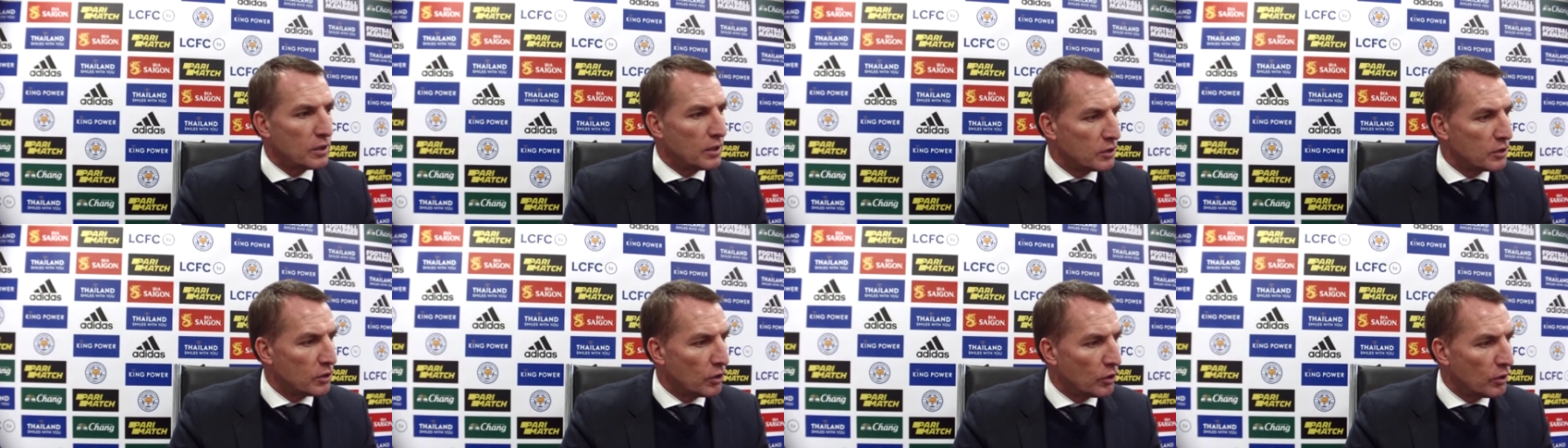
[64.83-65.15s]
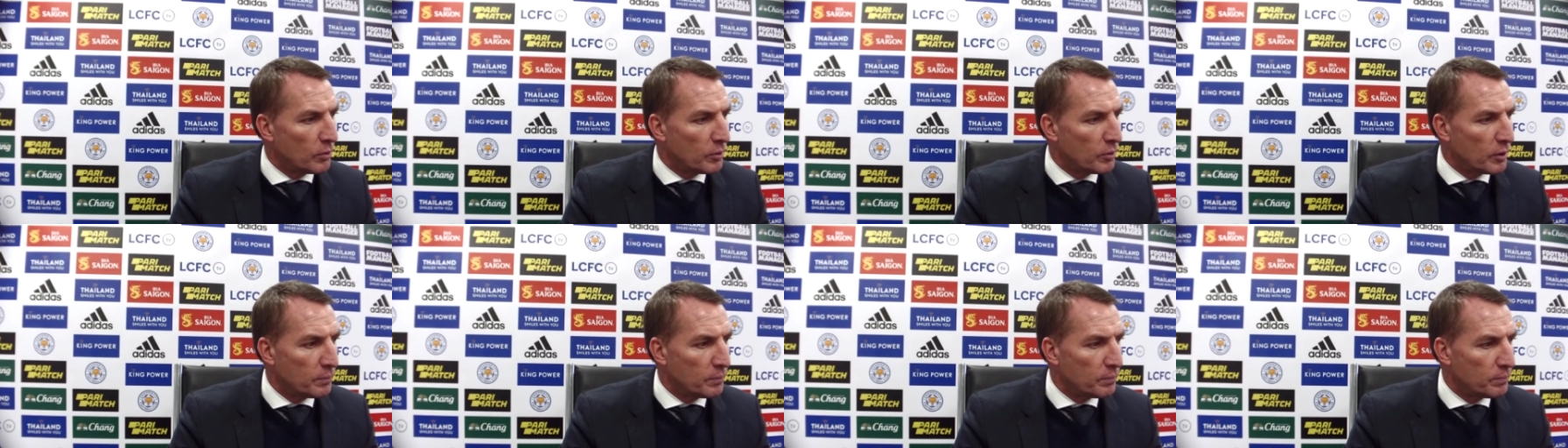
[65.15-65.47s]
is all
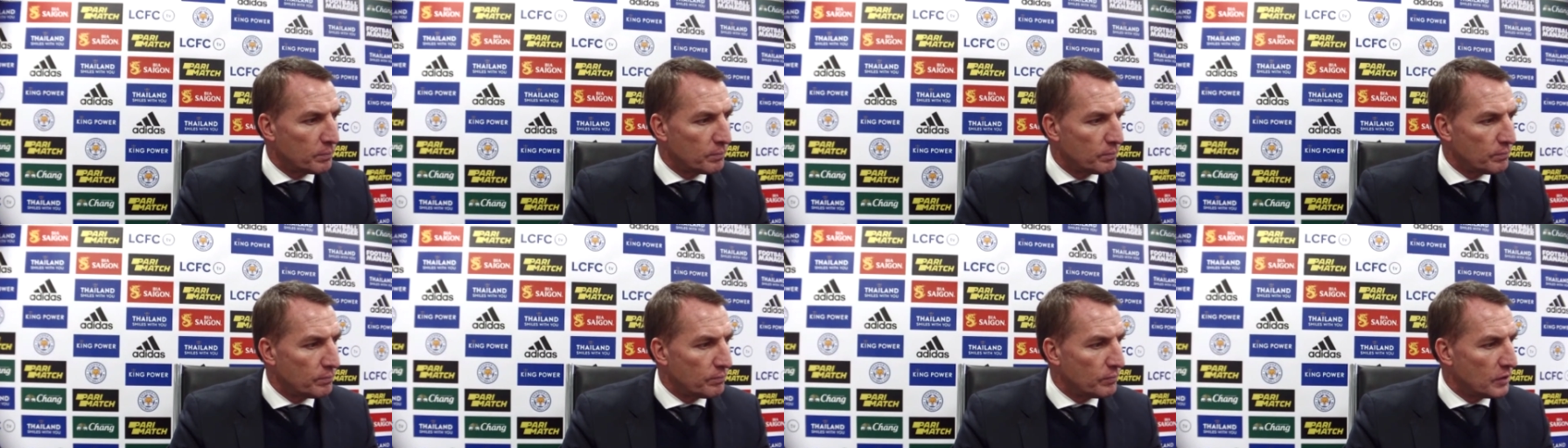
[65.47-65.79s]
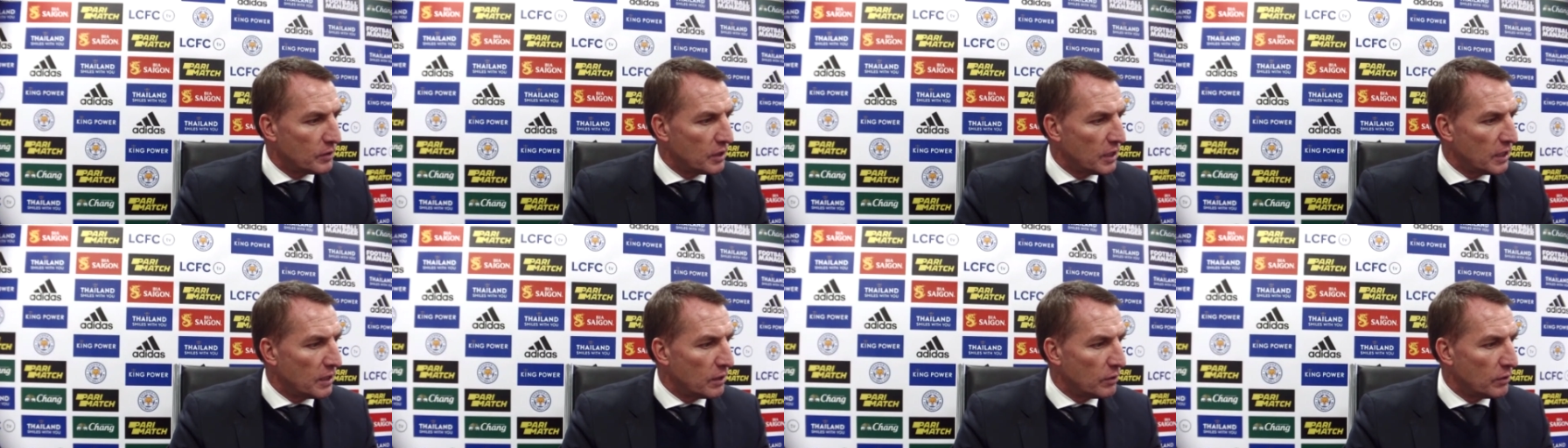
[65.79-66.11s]
about,
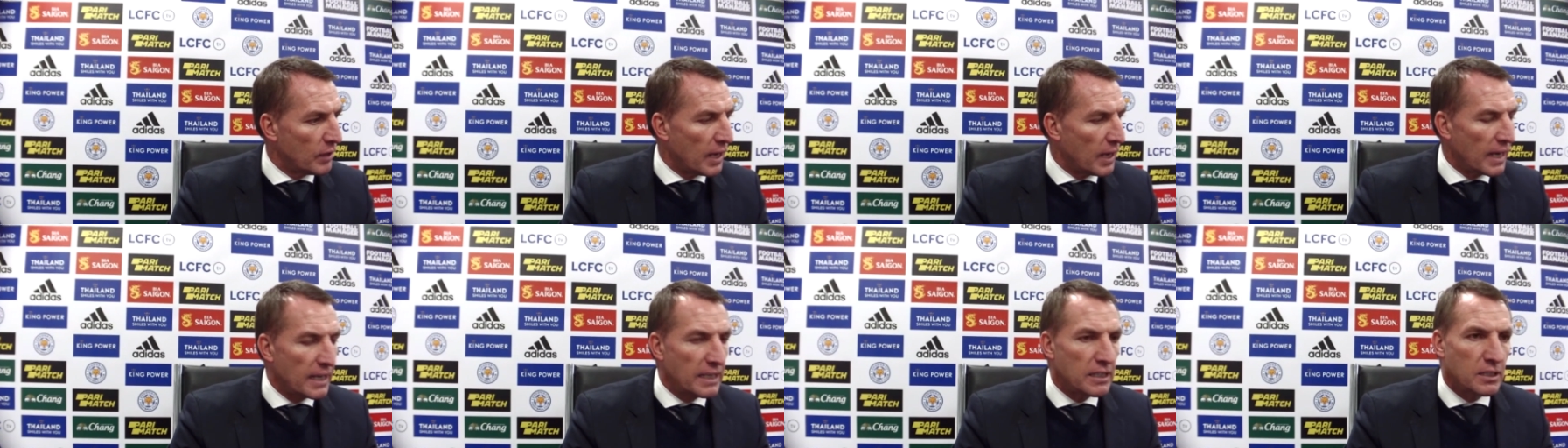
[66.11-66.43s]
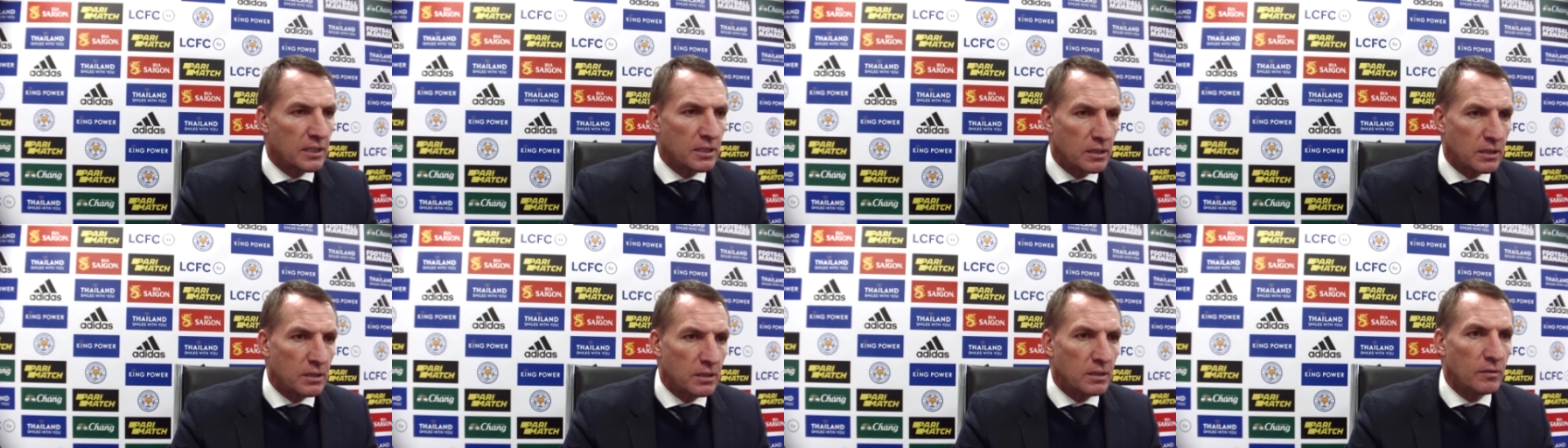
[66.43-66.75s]
you know,
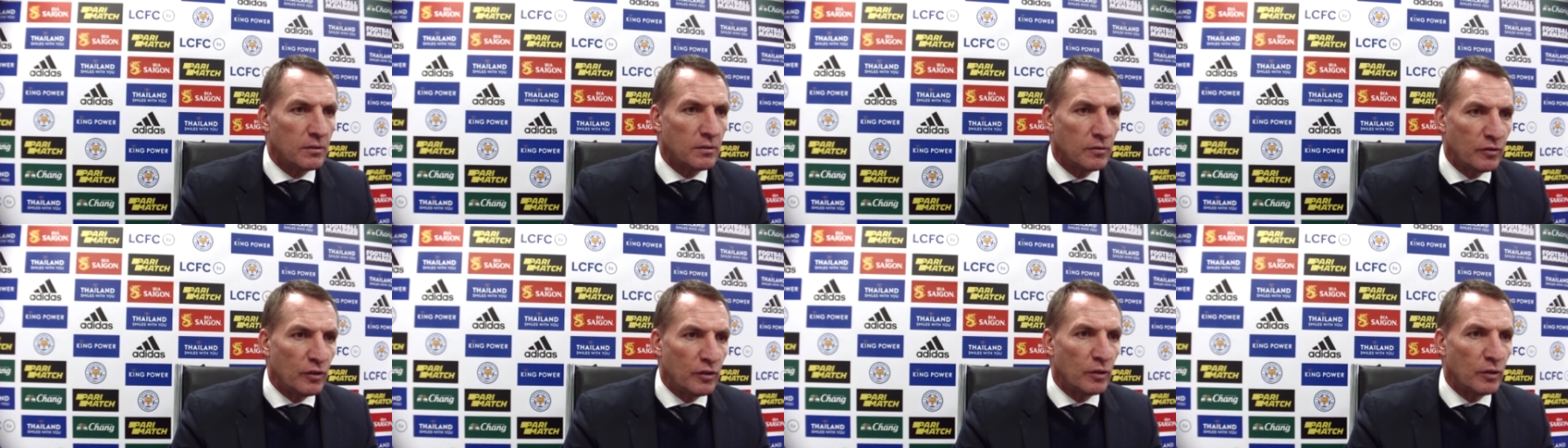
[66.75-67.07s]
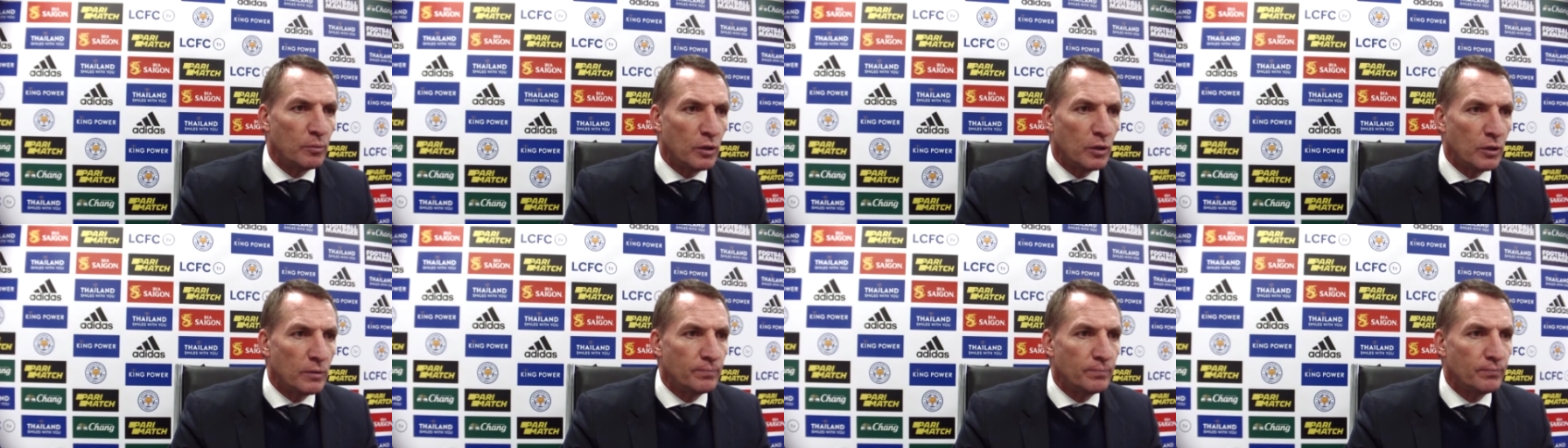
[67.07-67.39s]
nice
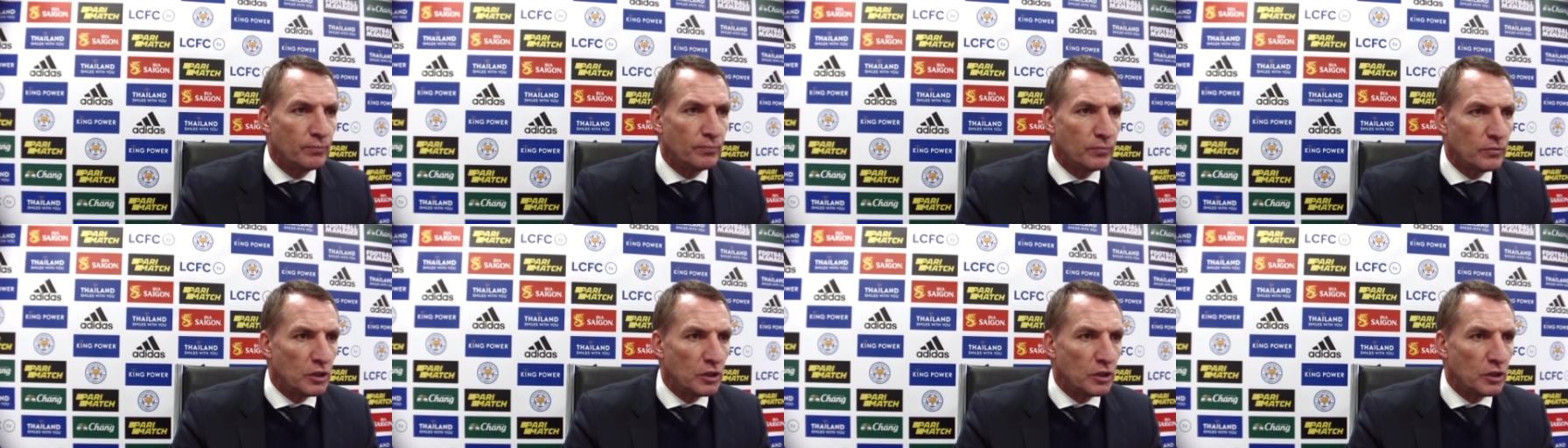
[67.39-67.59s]
football.